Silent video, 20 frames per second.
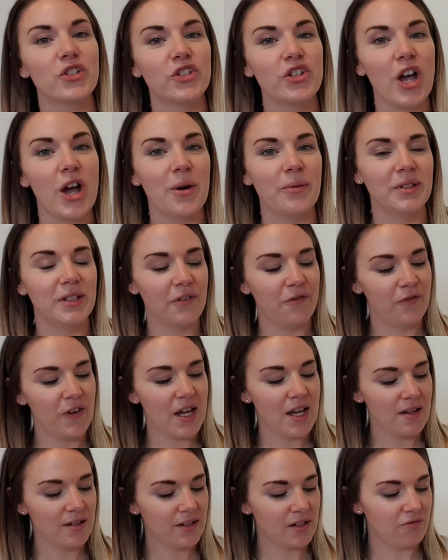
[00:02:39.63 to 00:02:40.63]
So the
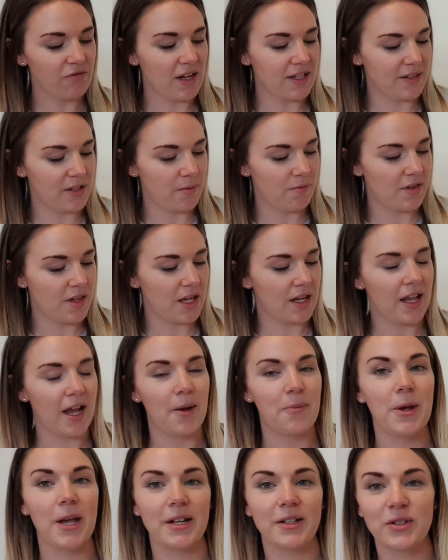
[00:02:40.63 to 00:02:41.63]
first random thing I
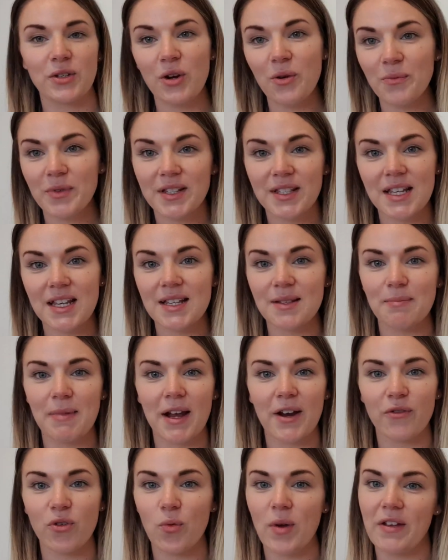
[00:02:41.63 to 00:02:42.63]
picked up was these
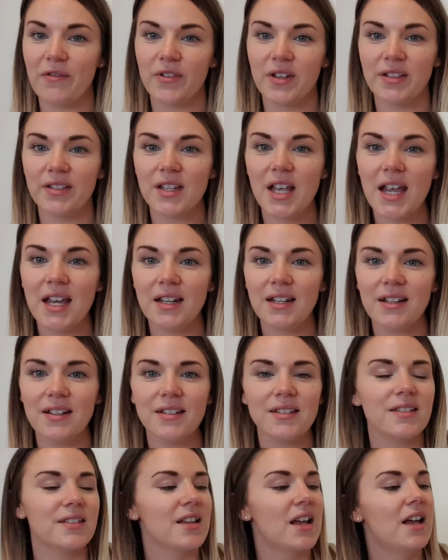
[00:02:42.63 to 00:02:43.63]
microwave
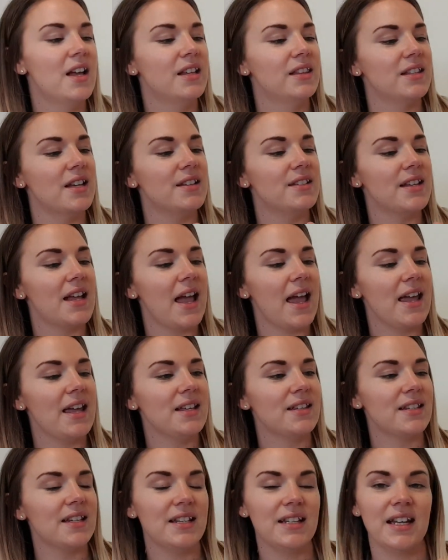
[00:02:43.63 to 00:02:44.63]
containers. There's
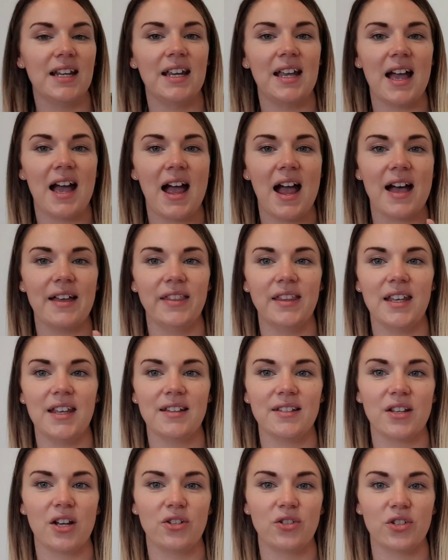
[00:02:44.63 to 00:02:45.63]
8 in here, and
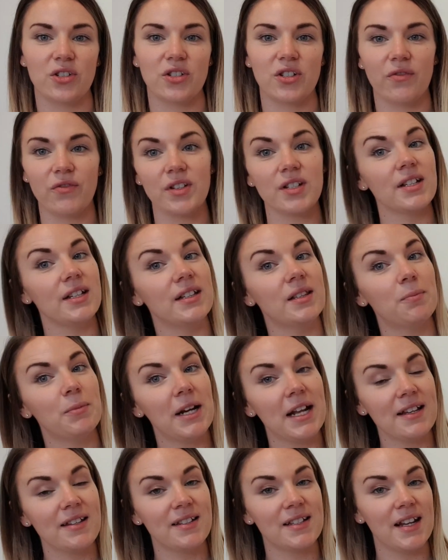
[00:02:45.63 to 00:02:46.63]
these are just obviously the
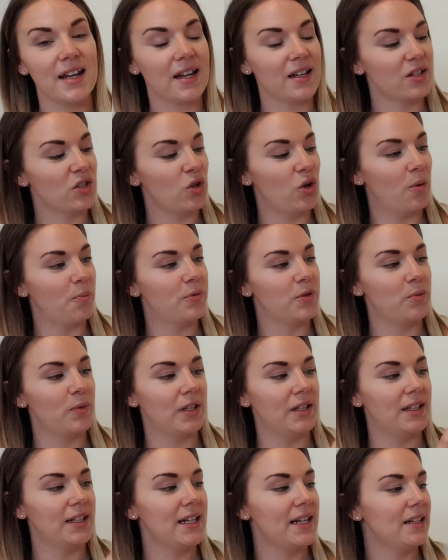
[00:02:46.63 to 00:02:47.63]
plastic tubs
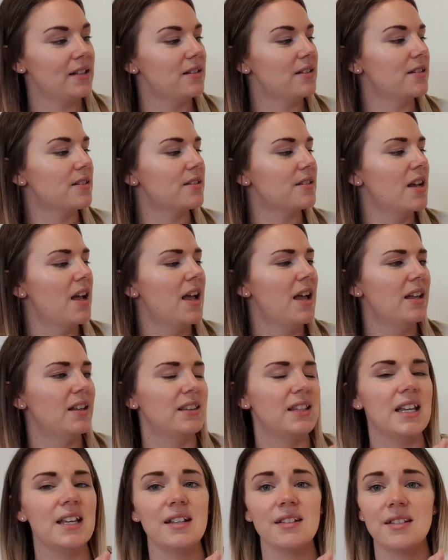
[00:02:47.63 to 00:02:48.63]
with the lids.
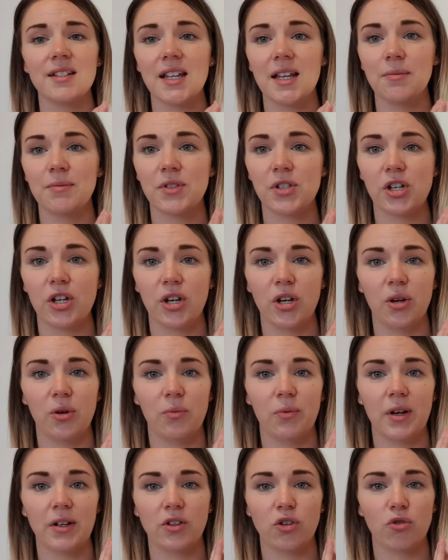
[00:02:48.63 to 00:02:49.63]
These seem
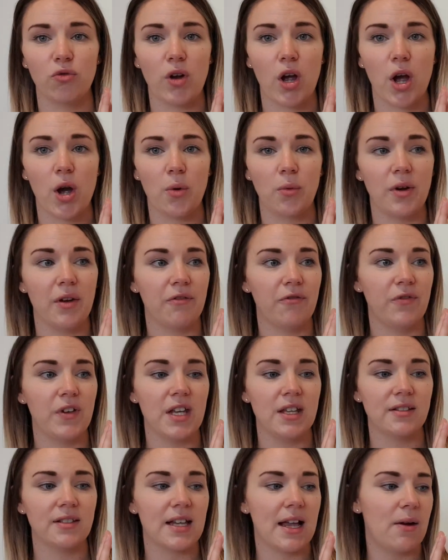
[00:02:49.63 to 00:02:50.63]
to grow
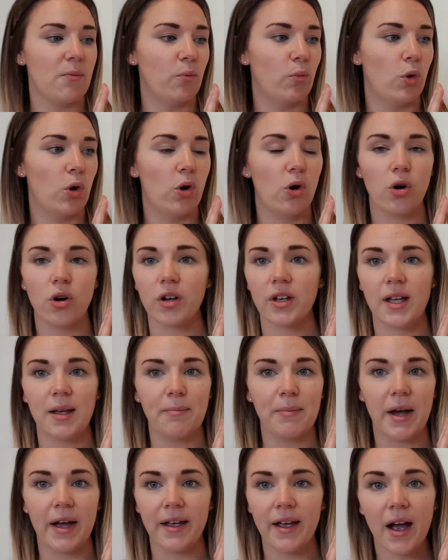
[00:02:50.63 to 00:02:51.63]
feet and walk
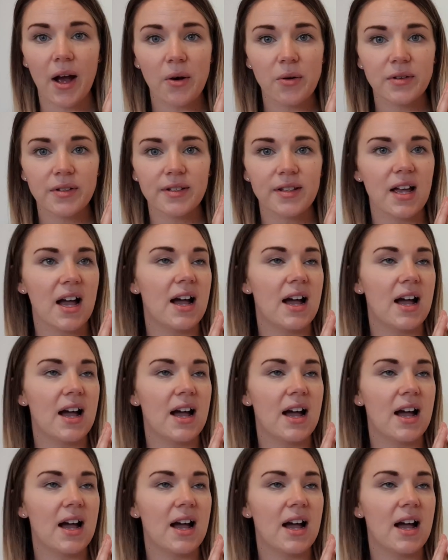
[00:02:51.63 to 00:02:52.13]
in my house.